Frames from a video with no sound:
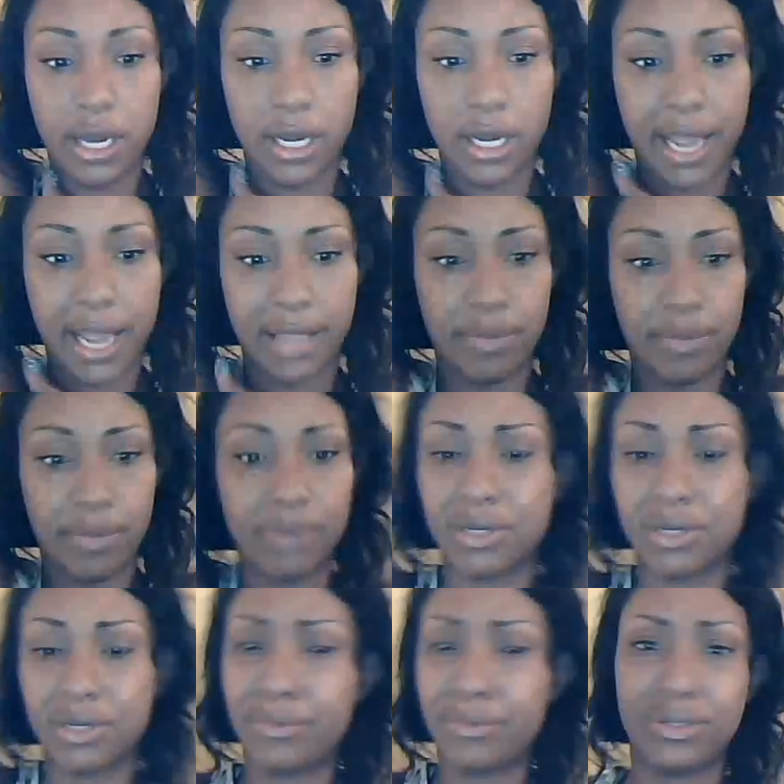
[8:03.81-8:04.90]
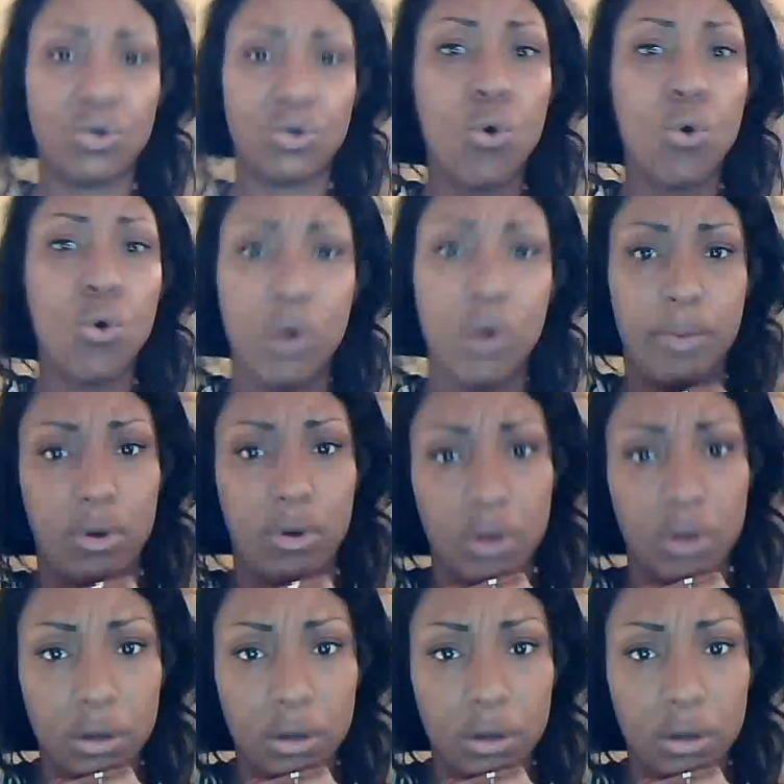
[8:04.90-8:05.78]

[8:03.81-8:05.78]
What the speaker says: that had the bumps under. It's horrible.